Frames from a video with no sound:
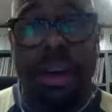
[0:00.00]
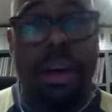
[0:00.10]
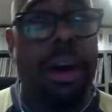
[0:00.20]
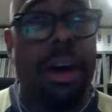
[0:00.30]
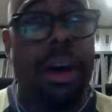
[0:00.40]

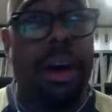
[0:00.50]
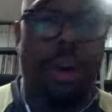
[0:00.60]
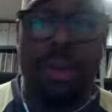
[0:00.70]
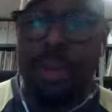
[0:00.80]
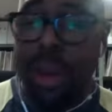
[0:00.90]
uh,
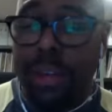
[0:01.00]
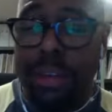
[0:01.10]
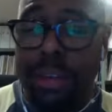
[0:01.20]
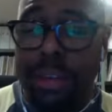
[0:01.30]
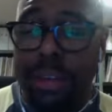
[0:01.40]
all
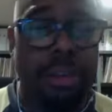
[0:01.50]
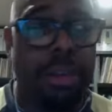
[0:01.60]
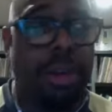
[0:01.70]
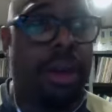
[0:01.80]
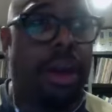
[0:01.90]

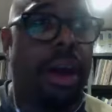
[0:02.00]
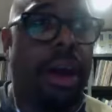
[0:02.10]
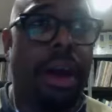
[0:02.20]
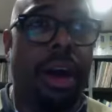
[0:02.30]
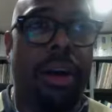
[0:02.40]
races.
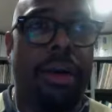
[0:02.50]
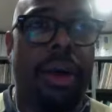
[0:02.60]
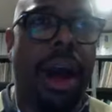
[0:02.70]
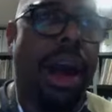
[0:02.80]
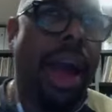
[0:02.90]
Uh,
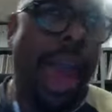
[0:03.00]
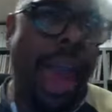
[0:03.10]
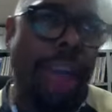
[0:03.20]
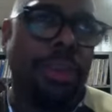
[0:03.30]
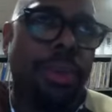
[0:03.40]
I
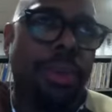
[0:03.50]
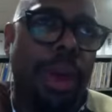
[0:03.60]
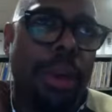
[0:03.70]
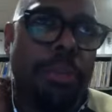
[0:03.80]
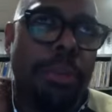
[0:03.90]
actually, what
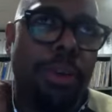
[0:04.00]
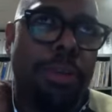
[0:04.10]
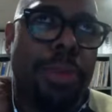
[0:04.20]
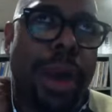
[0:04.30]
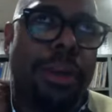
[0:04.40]
I'm
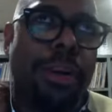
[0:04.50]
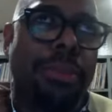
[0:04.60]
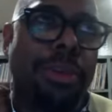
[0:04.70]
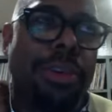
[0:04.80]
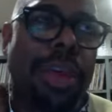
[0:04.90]
most proud
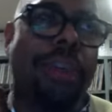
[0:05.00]
of with Jazz